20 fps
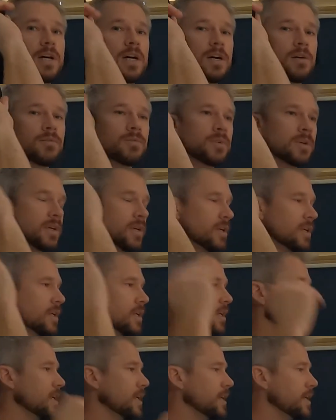of
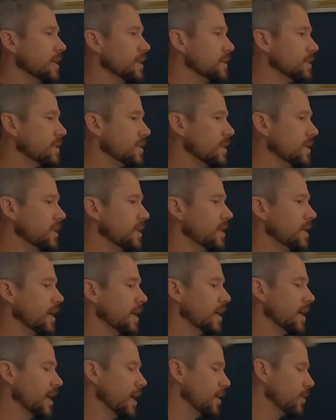is the
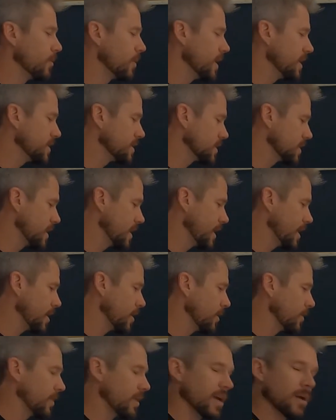headrest
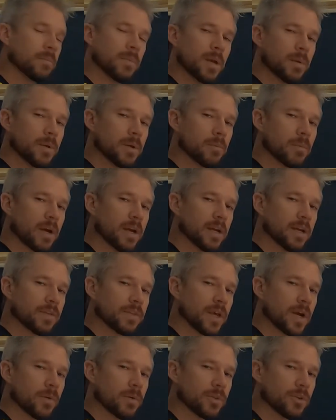there, that maybe you might hit
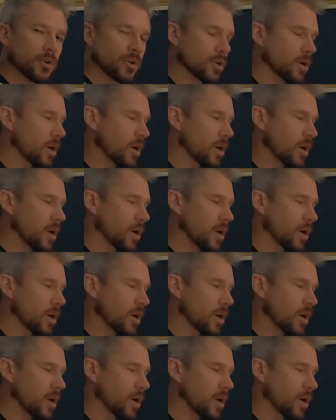that with your